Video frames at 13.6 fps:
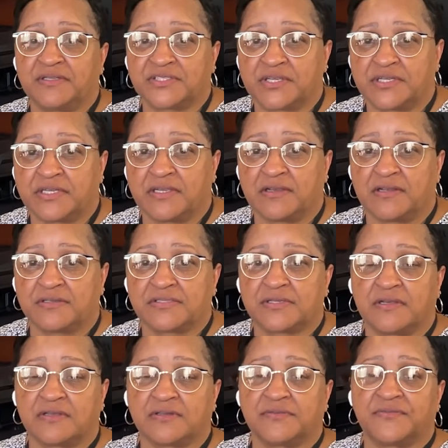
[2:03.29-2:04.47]
GenEon to
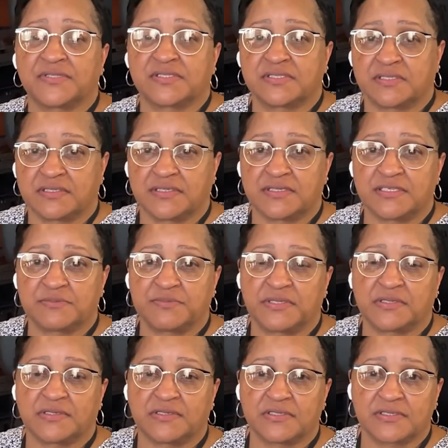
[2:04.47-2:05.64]
other facilities
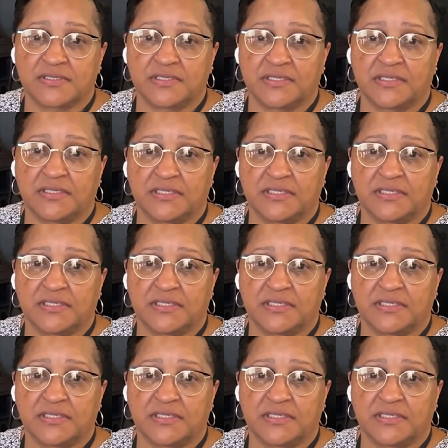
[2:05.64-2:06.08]
because it